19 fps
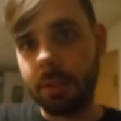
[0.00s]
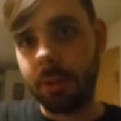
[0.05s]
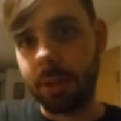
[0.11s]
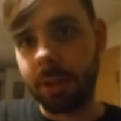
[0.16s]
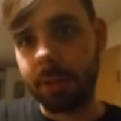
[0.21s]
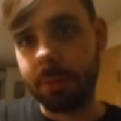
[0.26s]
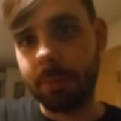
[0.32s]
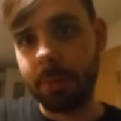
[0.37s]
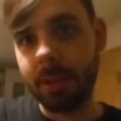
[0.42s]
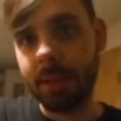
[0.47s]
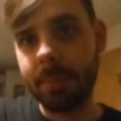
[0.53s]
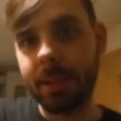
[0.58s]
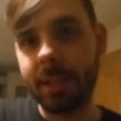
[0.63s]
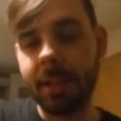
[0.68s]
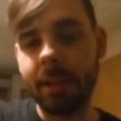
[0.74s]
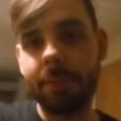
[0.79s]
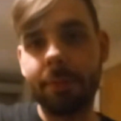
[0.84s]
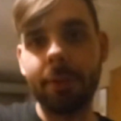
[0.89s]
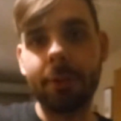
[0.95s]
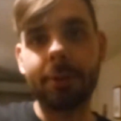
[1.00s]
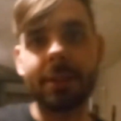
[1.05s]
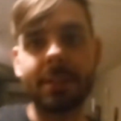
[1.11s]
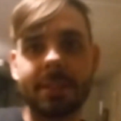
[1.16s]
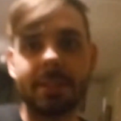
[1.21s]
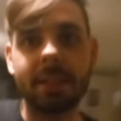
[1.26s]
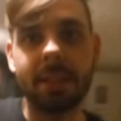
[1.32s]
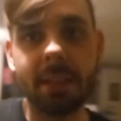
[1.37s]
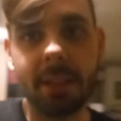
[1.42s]
on, why am I not
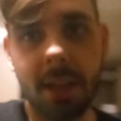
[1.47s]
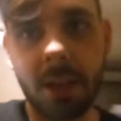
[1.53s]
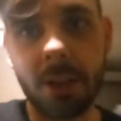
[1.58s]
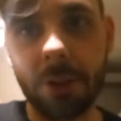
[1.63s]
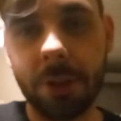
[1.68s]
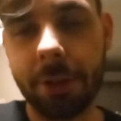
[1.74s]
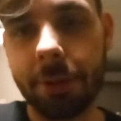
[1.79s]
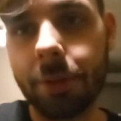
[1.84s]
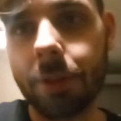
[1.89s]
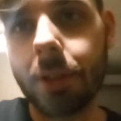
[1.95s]
focused? I don't know.